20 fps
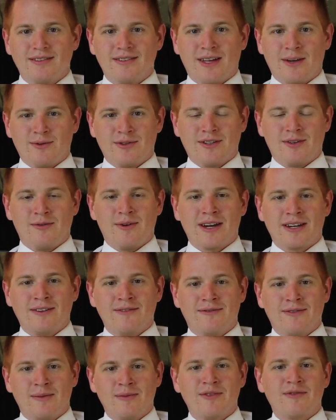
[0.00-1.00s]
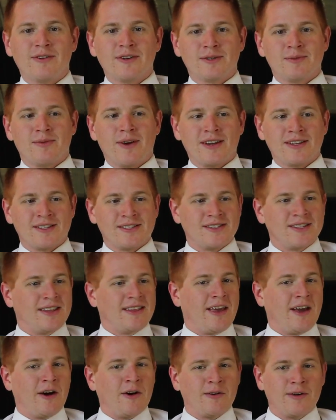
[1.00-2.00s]
That was a directive from the First Presidency.
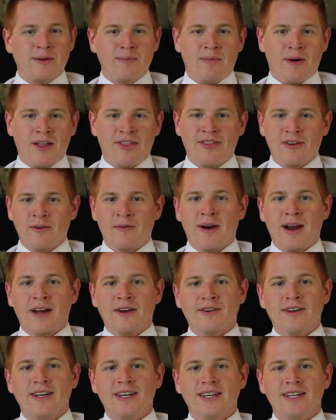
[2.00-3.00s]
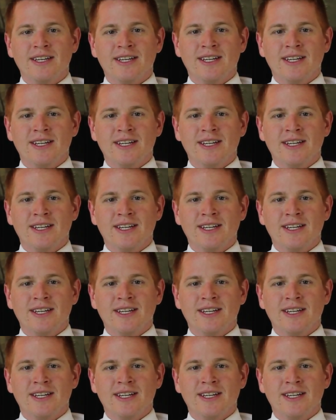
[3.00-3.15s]
They already bought the ground.